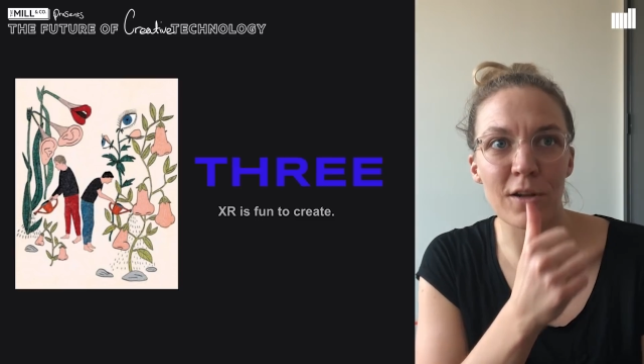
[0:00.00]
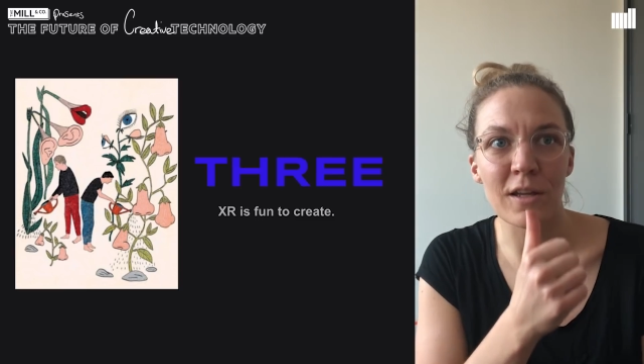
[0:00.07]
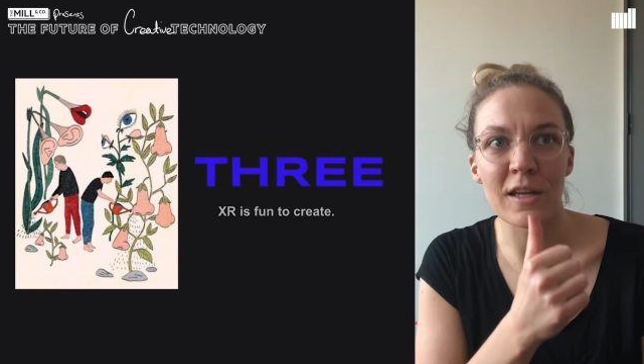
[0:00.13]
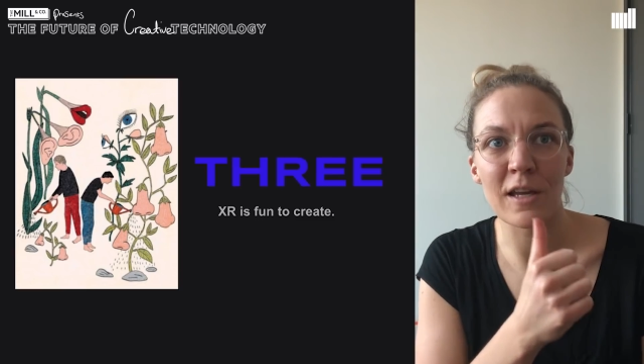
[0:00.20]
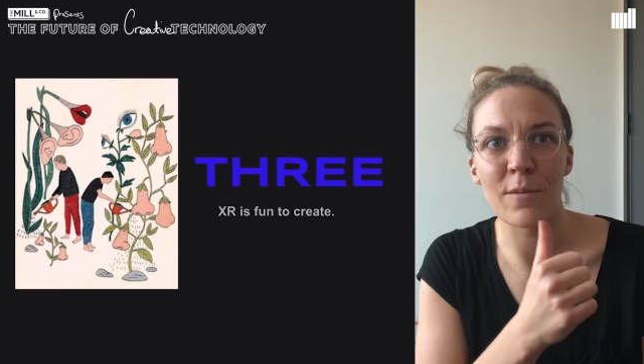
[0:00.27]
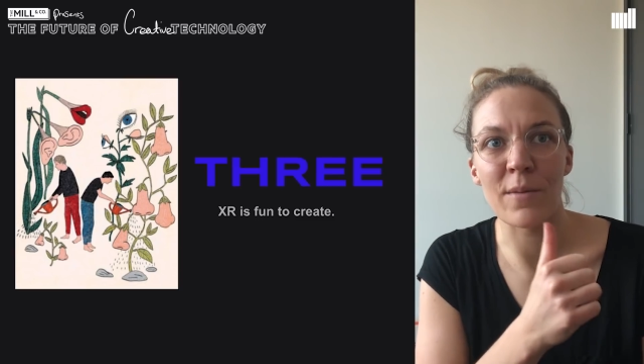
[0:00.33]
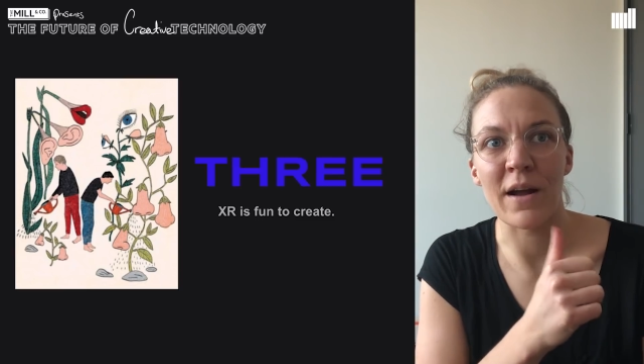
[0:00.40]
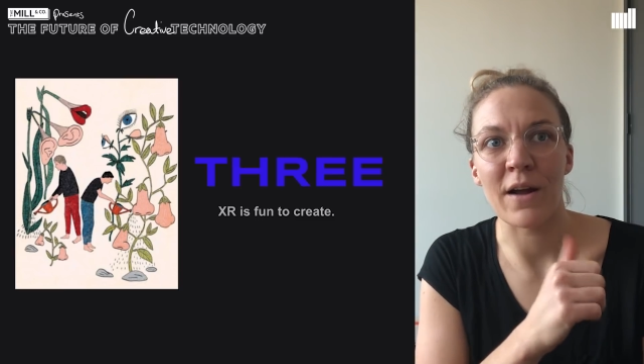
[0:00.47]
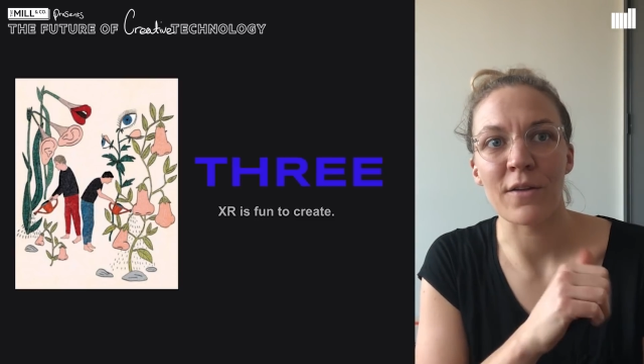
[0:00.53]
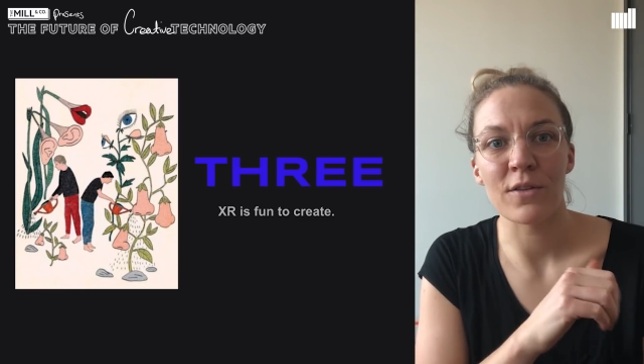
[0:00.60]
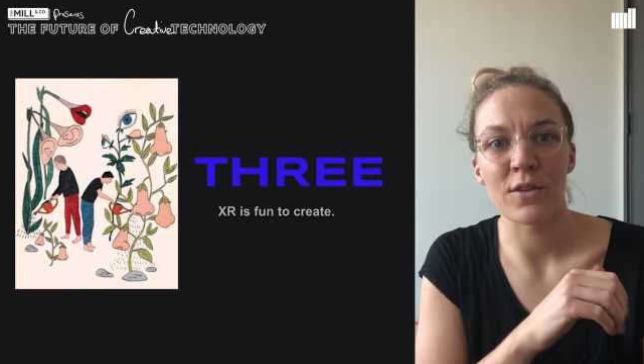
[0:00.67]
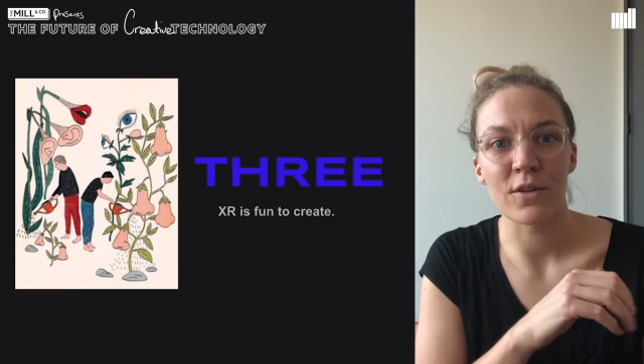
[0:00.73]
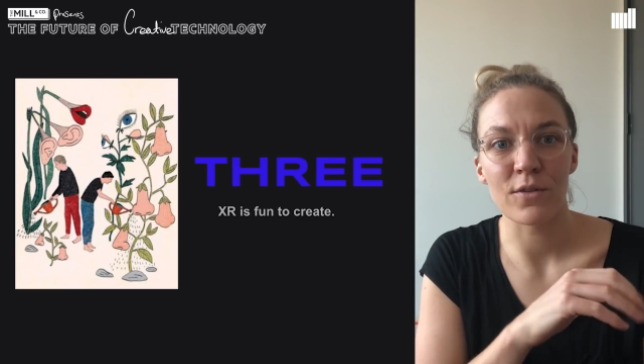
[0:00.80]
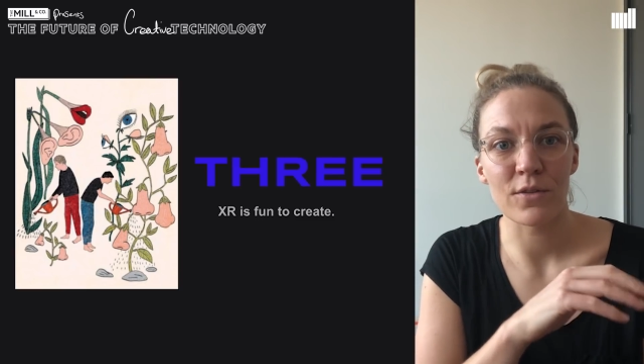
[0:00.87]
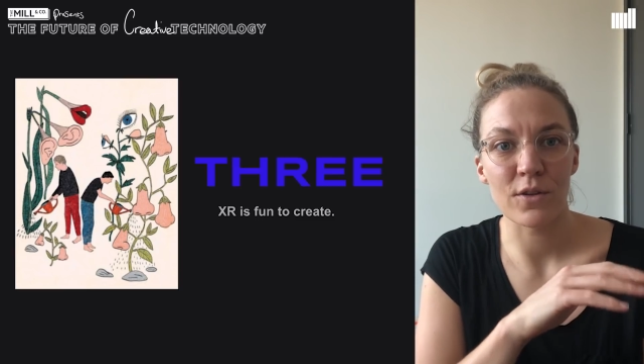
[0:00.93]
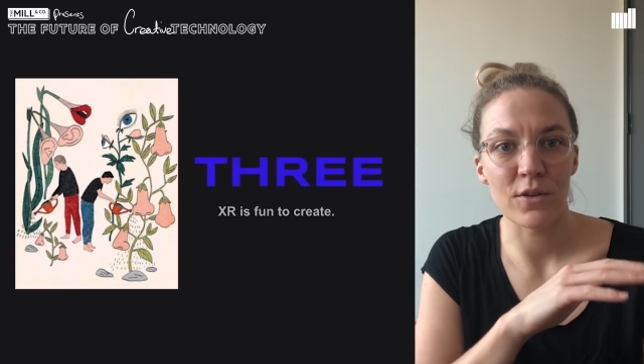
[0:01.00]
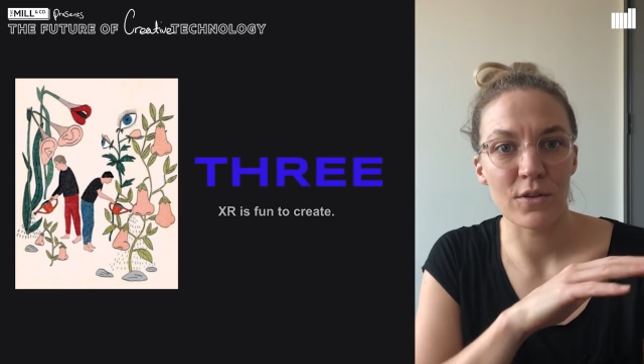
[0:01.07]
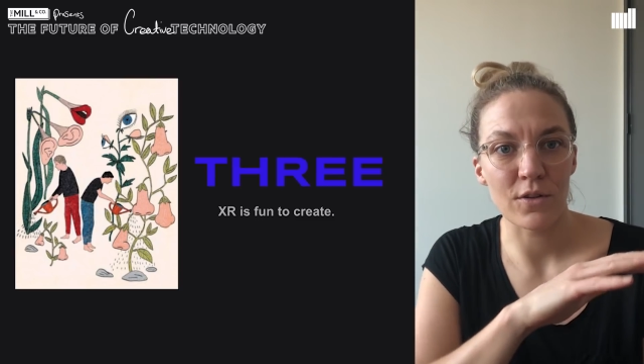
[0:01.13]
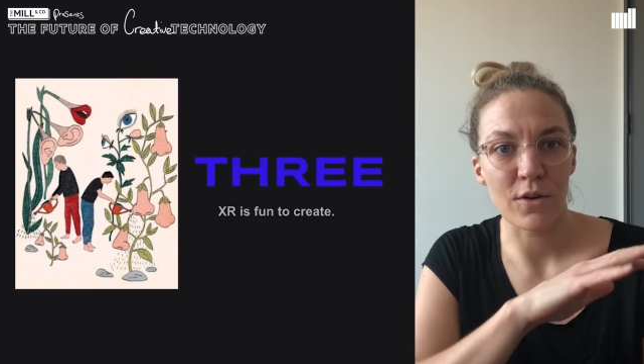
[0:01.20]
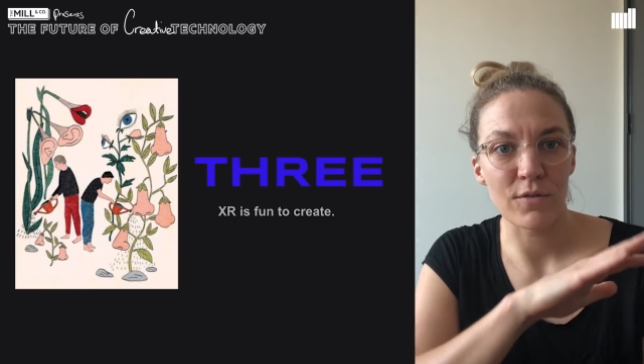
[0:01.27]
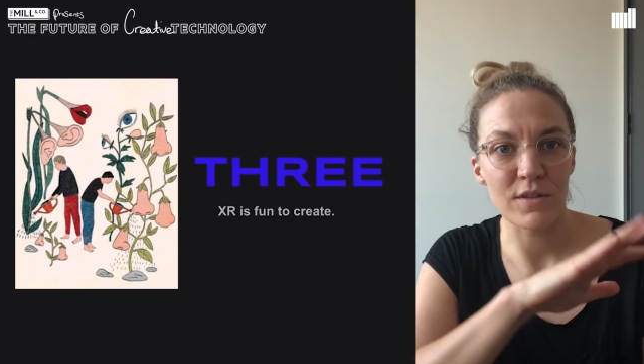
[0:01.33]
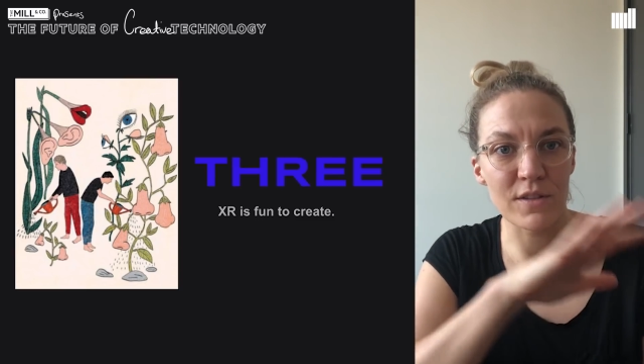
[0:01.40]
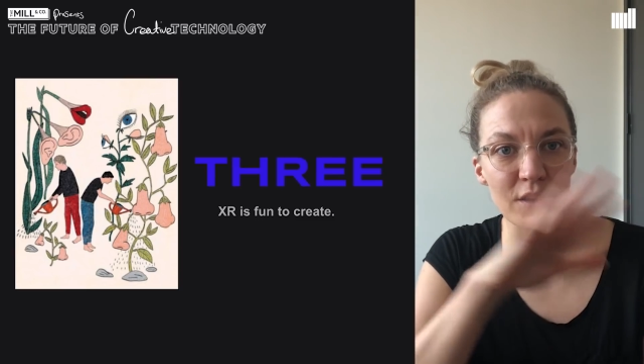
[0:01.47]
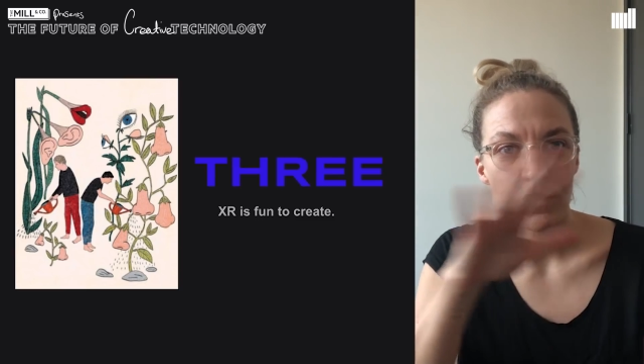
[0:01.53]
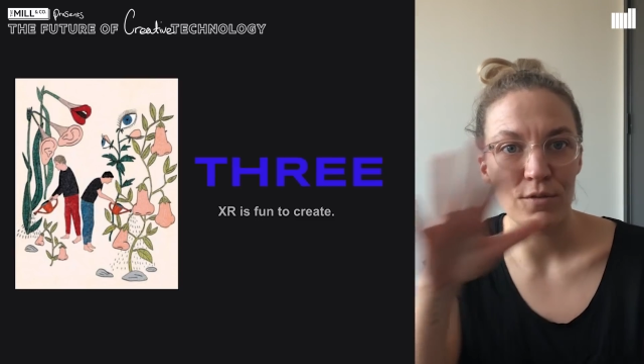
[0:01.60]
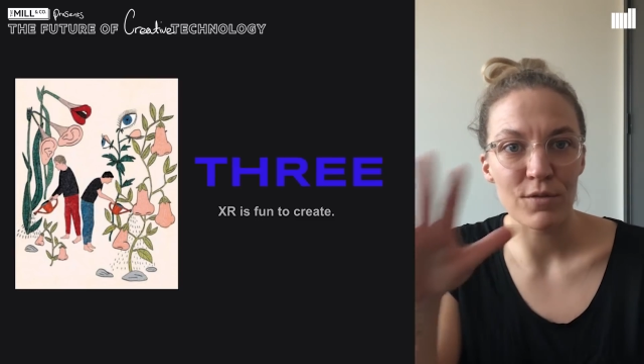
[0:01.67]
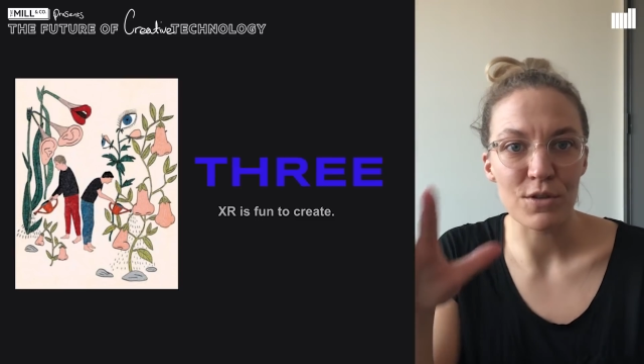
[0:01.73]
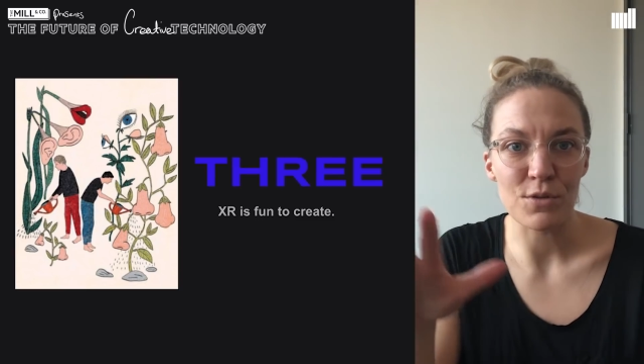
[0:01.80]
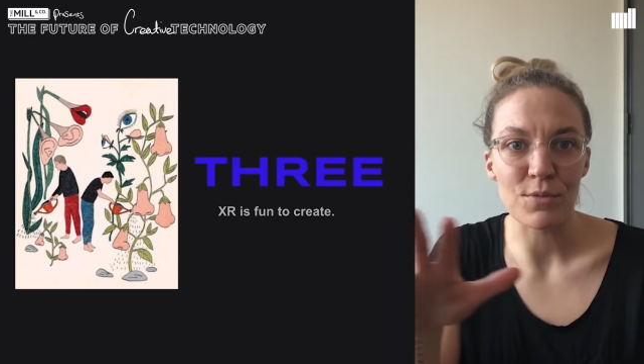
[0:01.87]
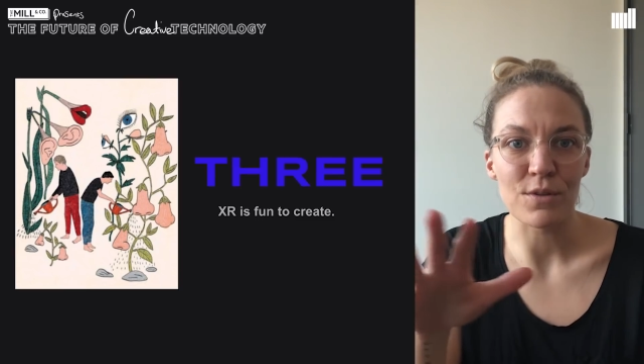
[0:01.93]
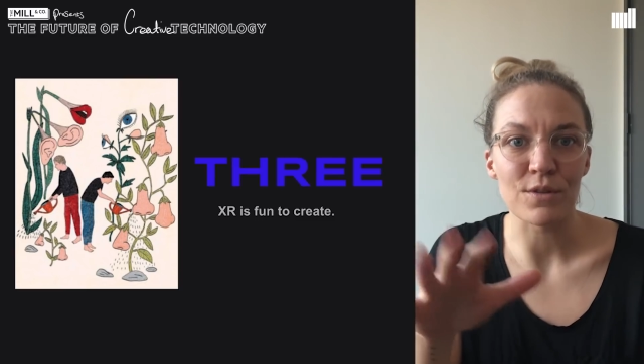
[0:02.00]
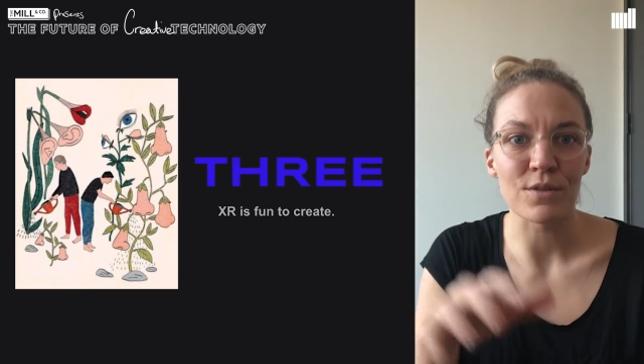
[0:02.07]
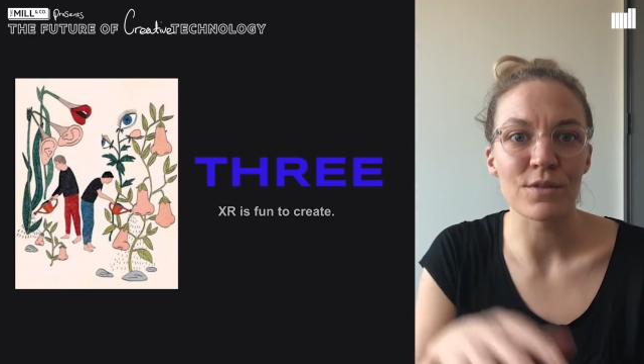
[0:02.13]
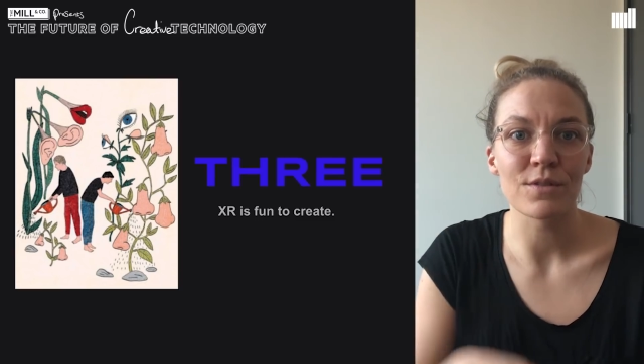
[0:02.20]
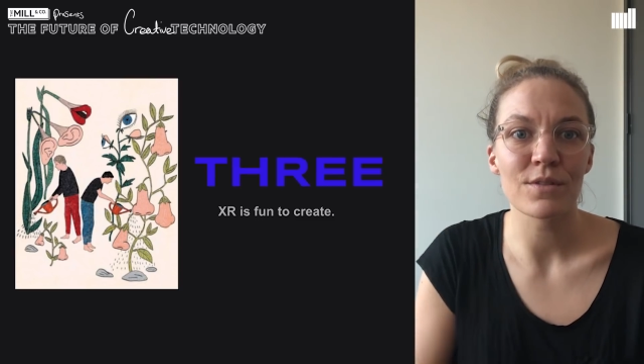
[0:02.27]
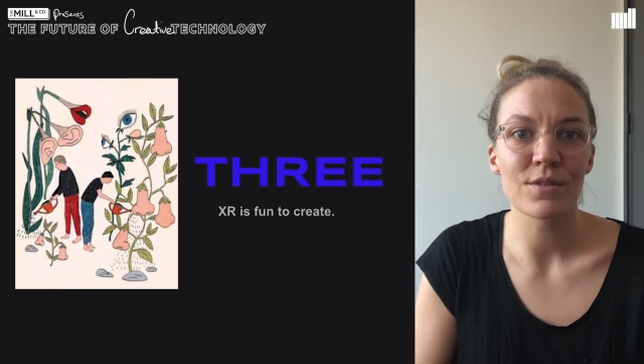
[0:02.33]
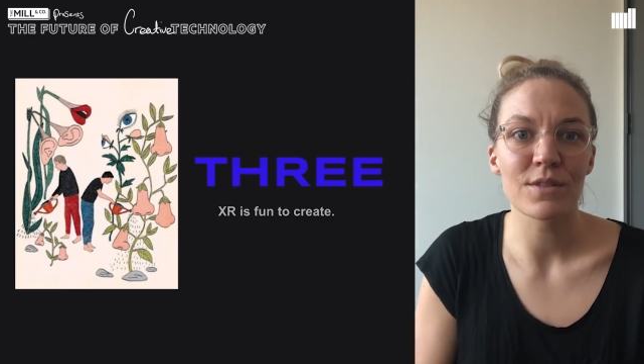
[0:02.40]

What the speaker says: only about the obviously the visual